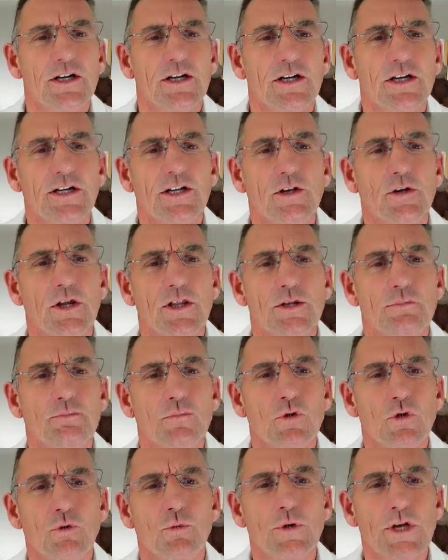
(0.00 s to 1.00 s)
And the
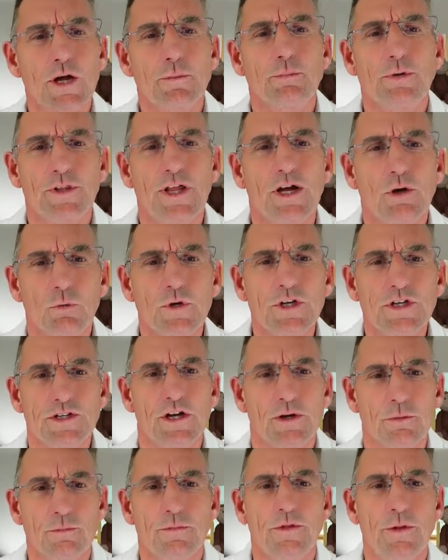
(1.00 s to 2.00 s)
more we open that
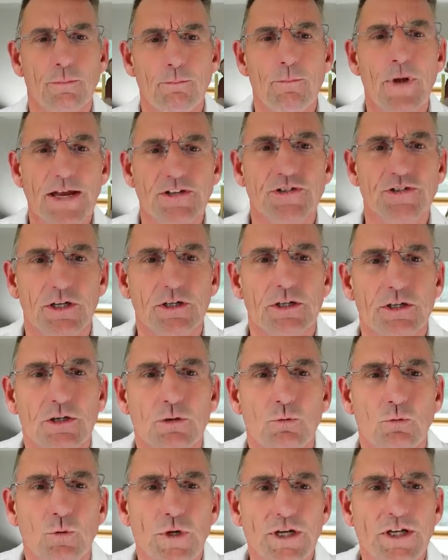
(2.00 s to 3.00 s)
window, the better
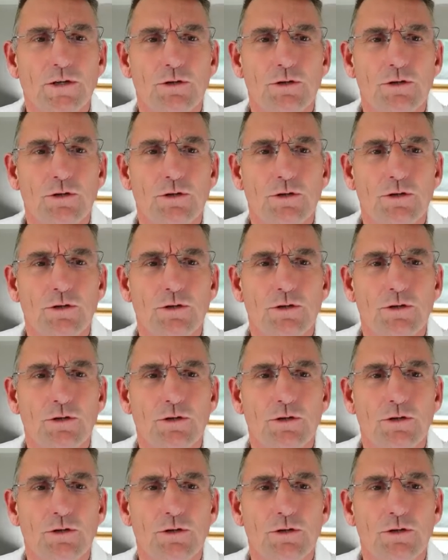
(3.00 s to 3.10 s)
we